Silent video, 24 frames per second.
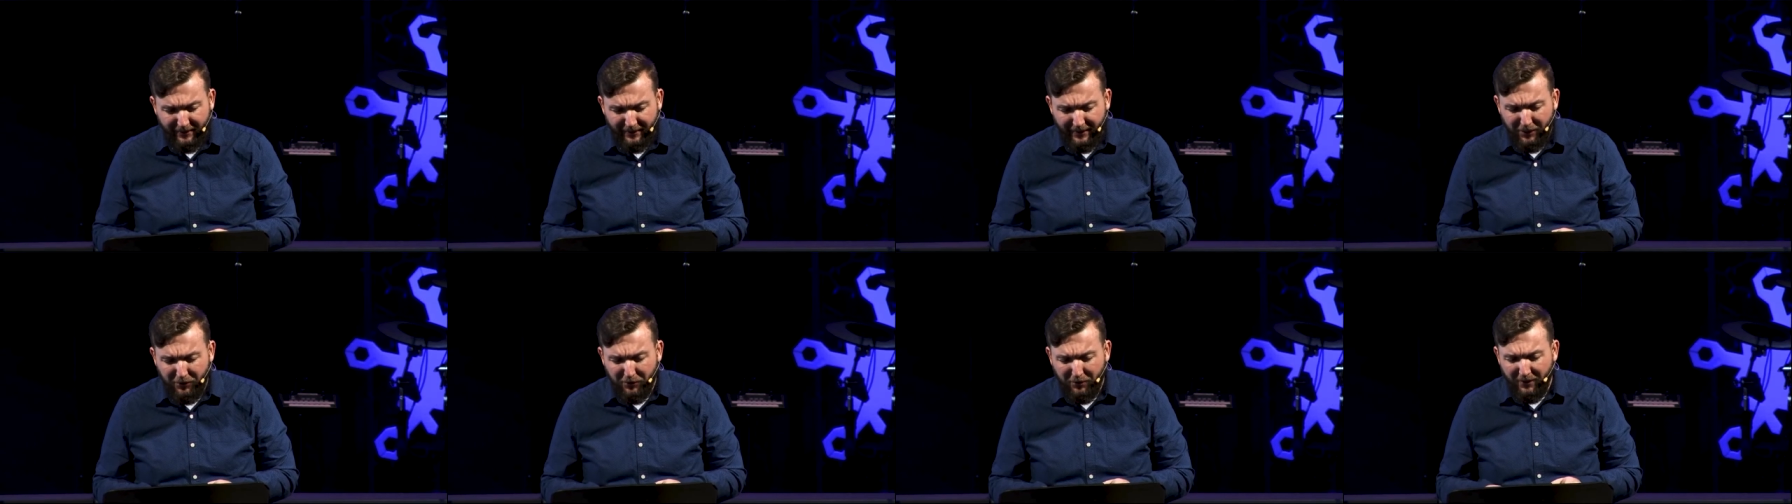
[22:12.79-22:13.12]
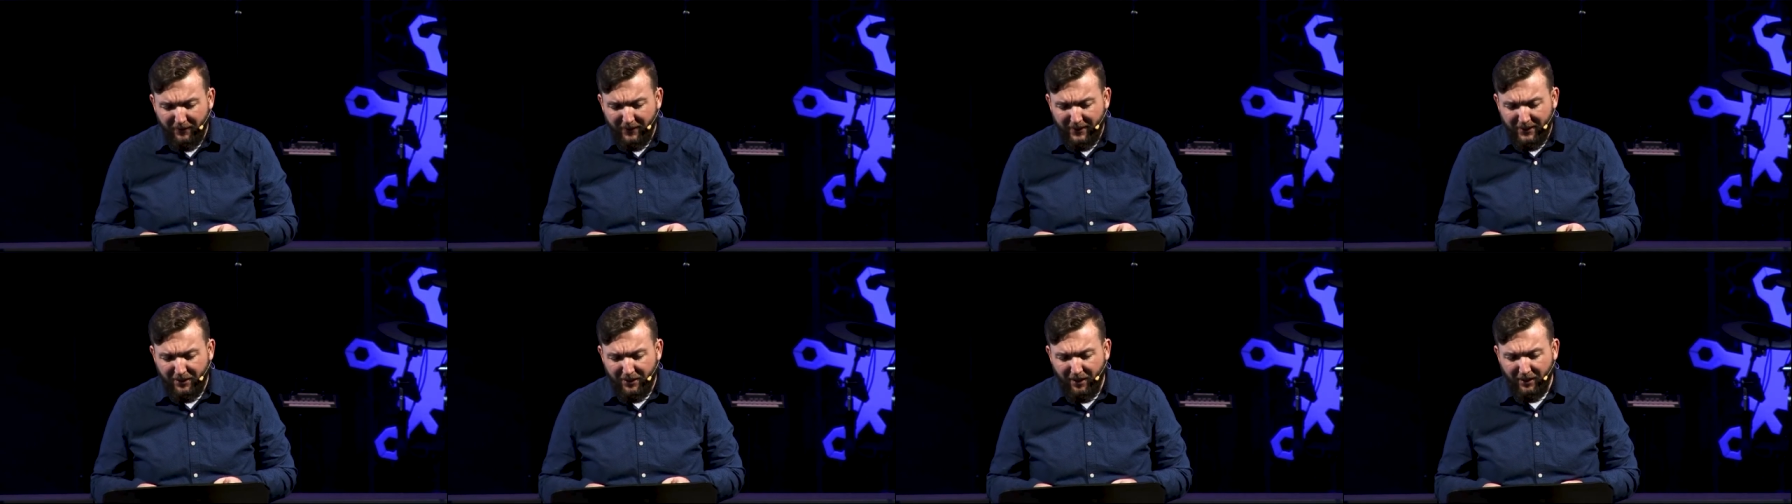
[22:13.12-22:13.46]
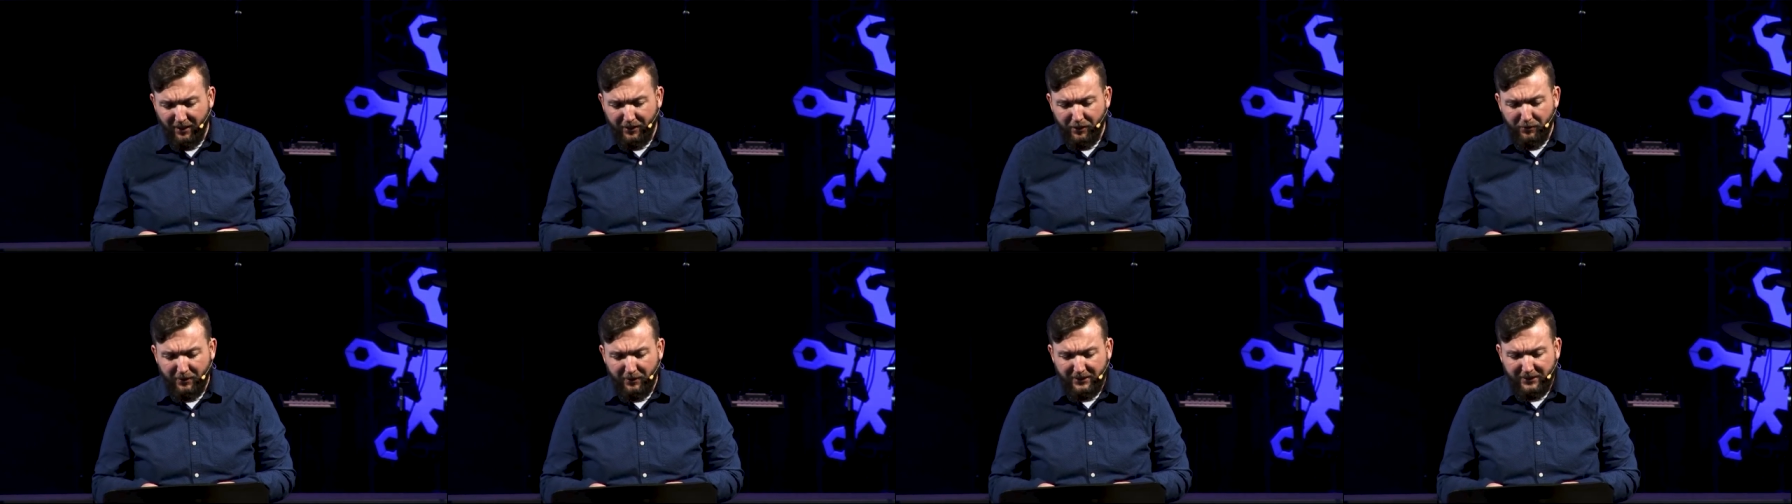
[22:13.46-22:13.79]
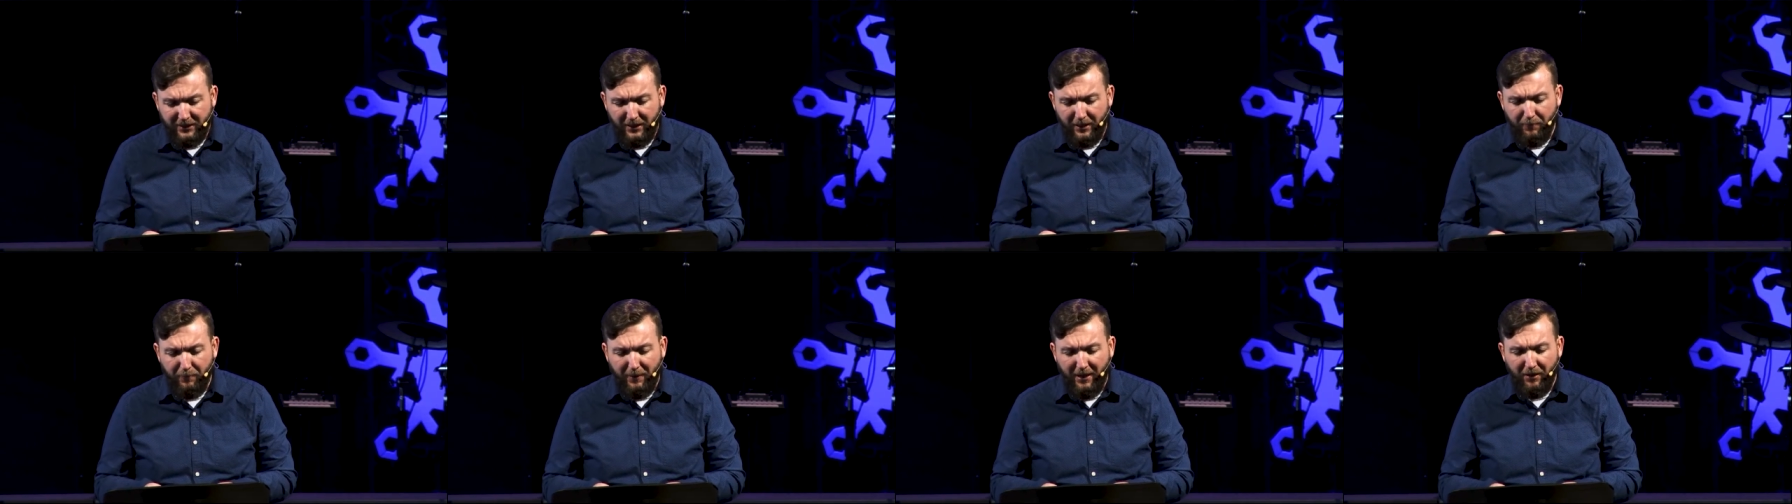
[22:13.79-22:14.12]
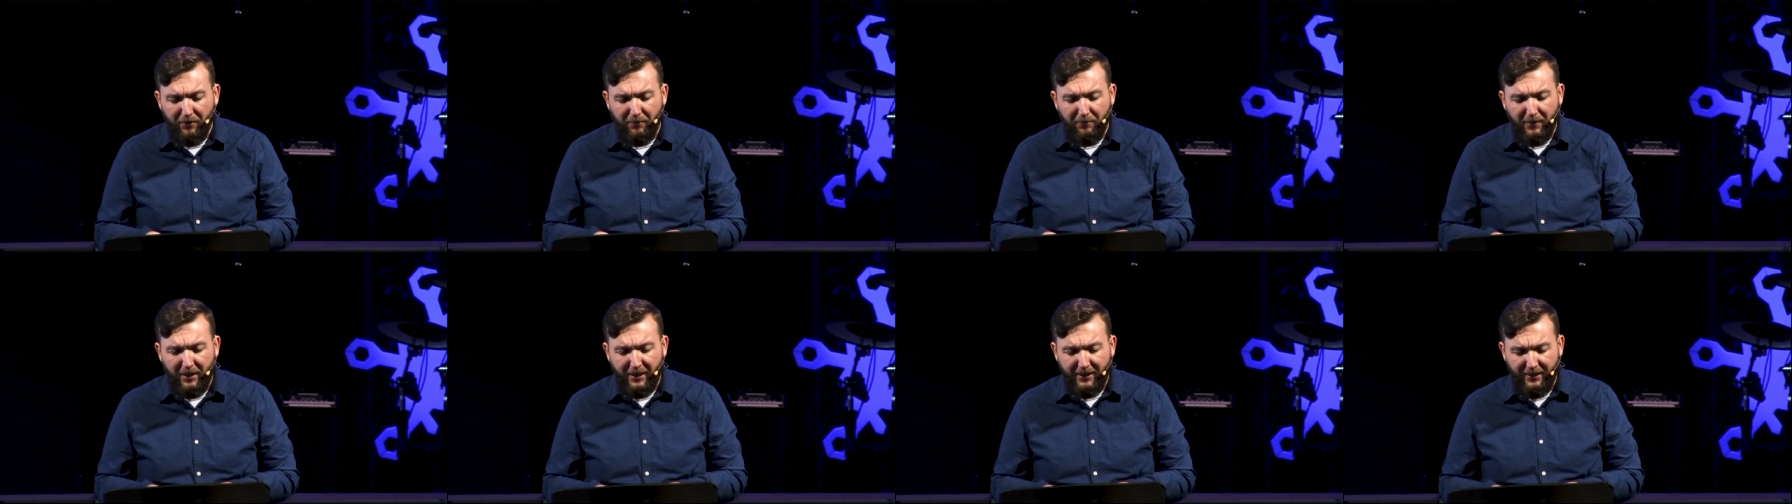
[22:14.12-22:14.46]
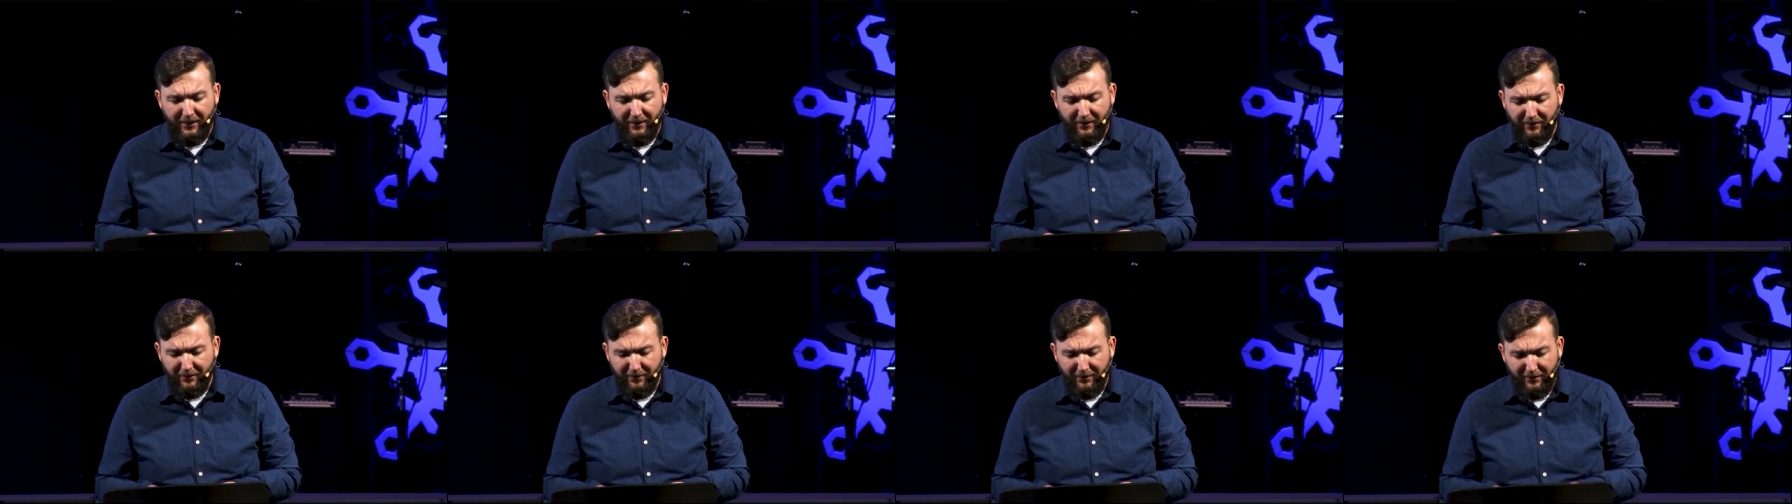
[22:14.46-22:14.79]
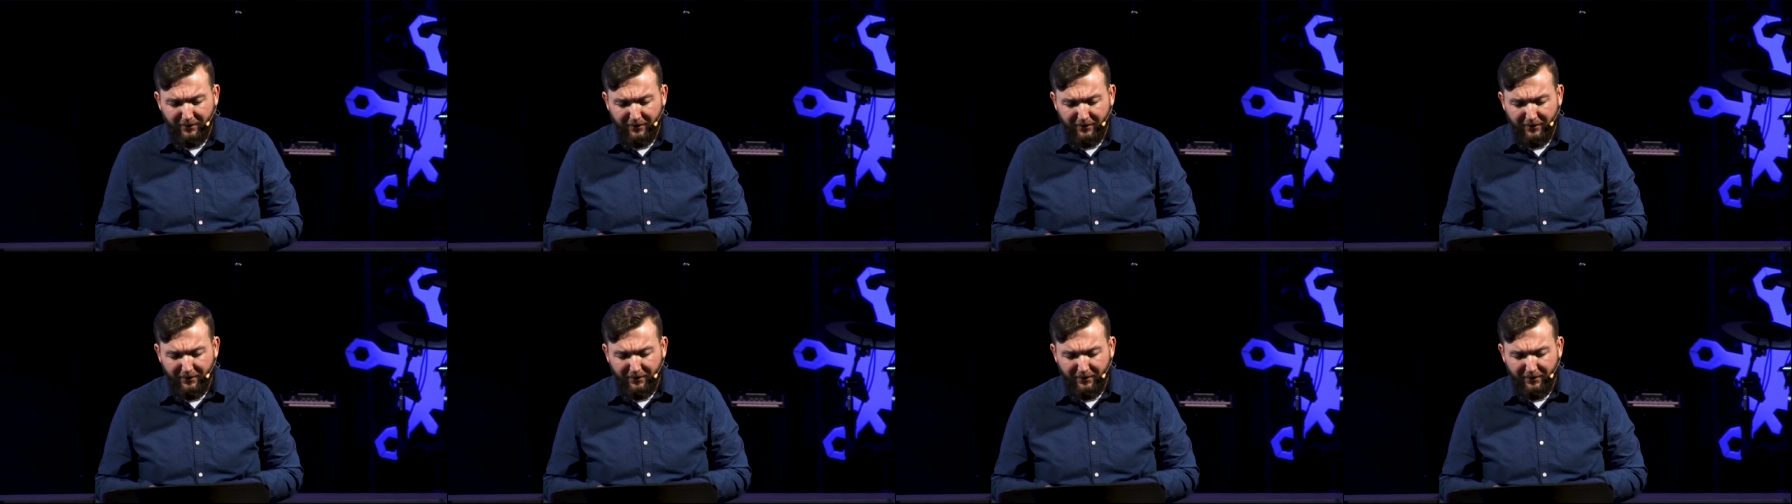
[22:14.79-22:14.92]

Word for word: that you even talk to us about money.